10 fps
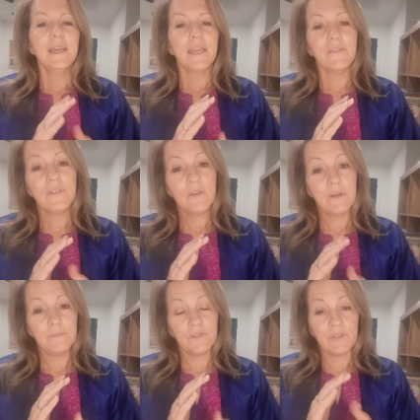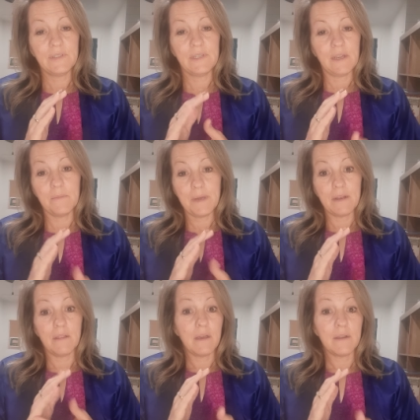Even though I'm stressed out
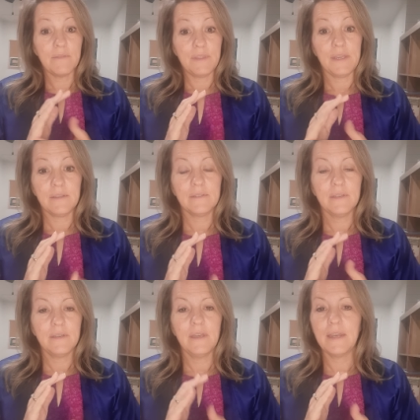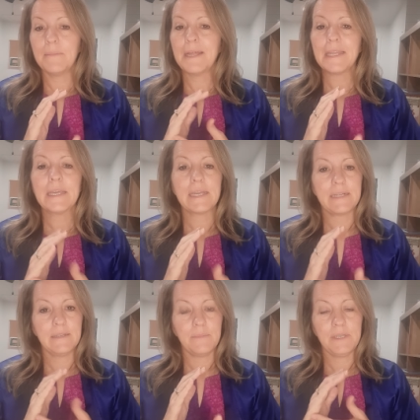about a lot of things and I'm letting it
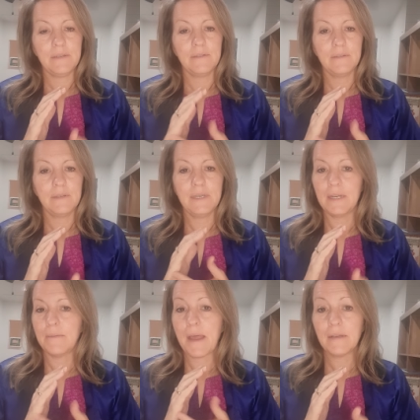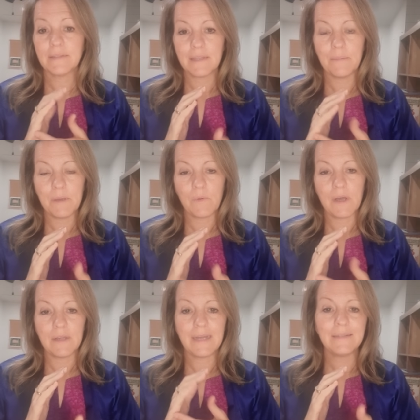get to me, and I'm not sleeping
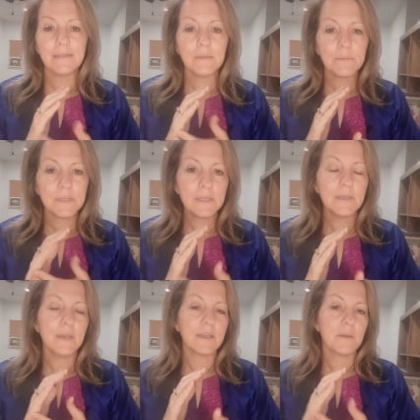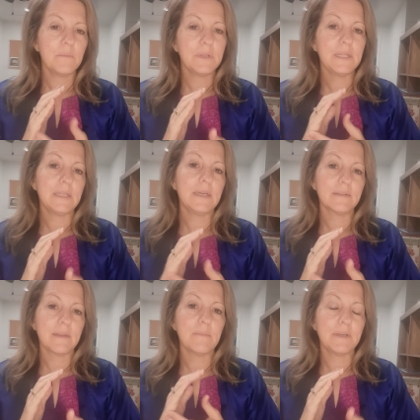well, I deeply and completely
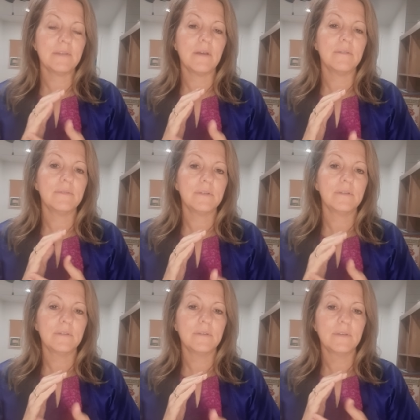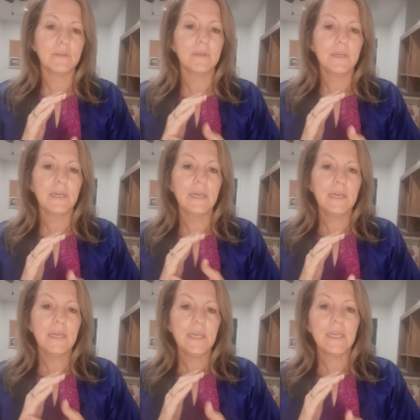accept myself.
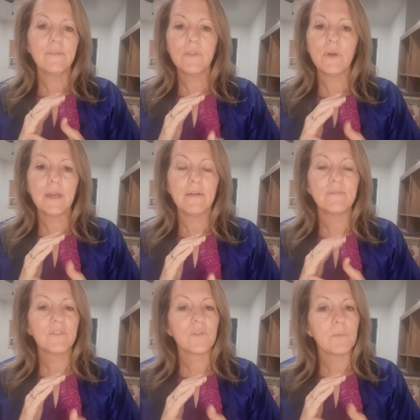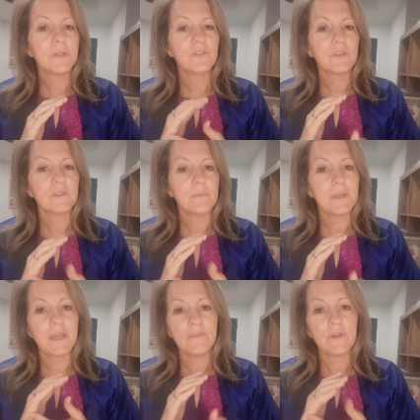Even though I have so much stress in my
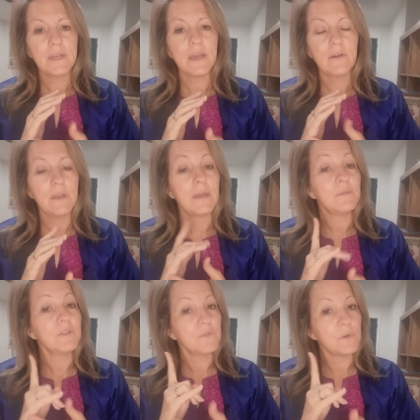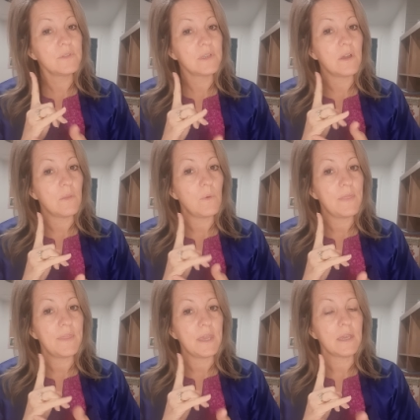life right now, and I'm just focusing on the
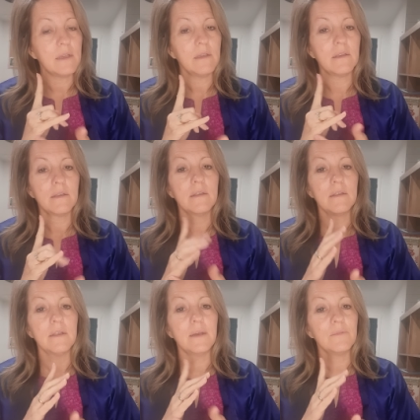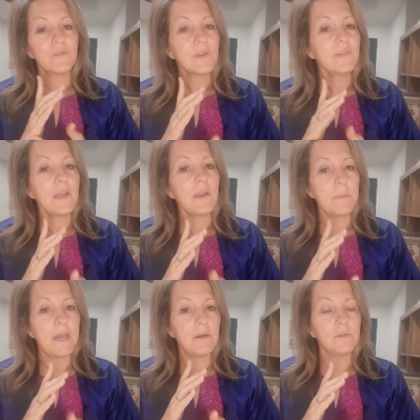one thing I'm stressed out
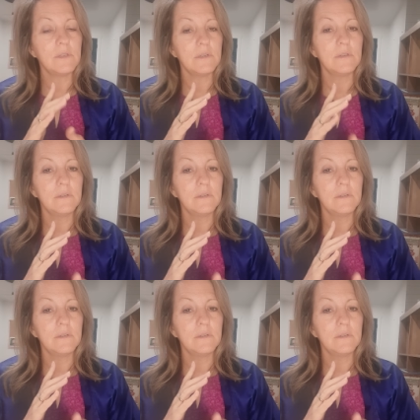about,